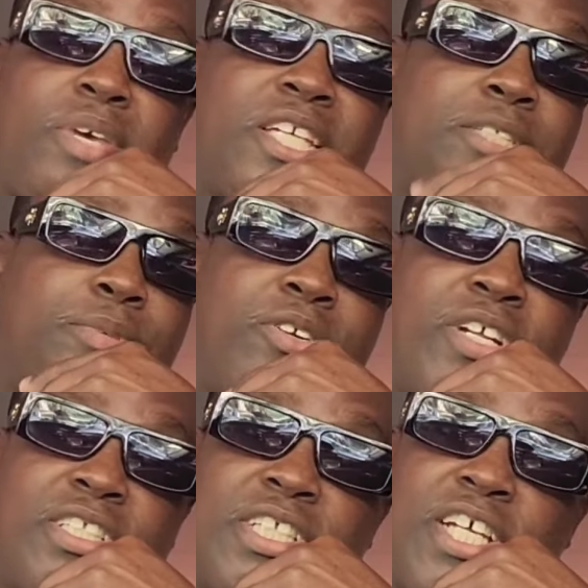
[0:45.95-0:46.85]
me
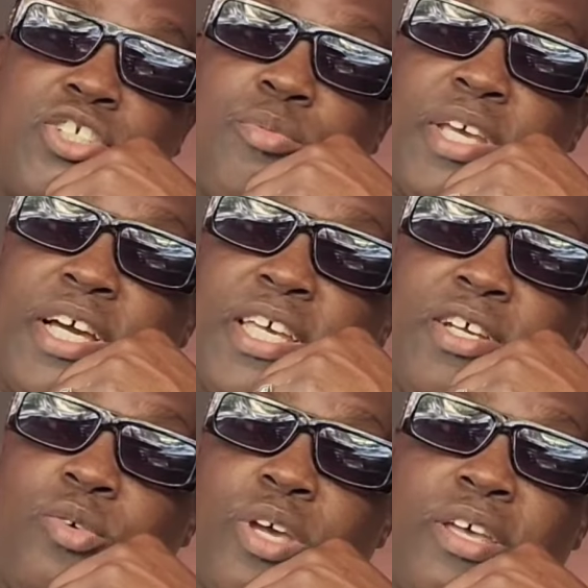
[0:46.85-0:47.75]
experience in Jamaica
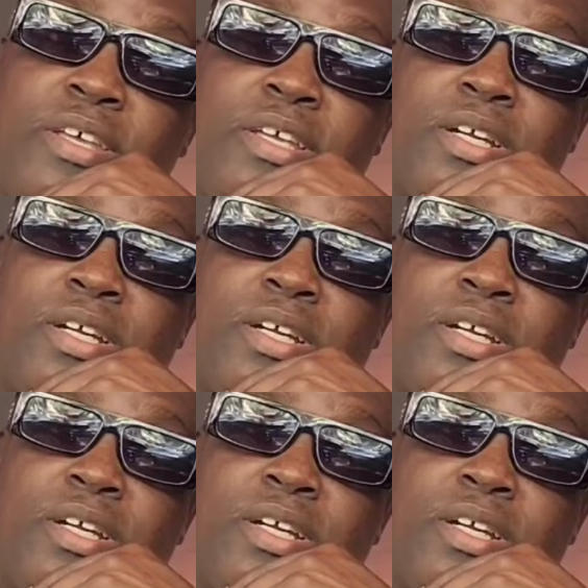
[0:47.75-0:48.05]
here, where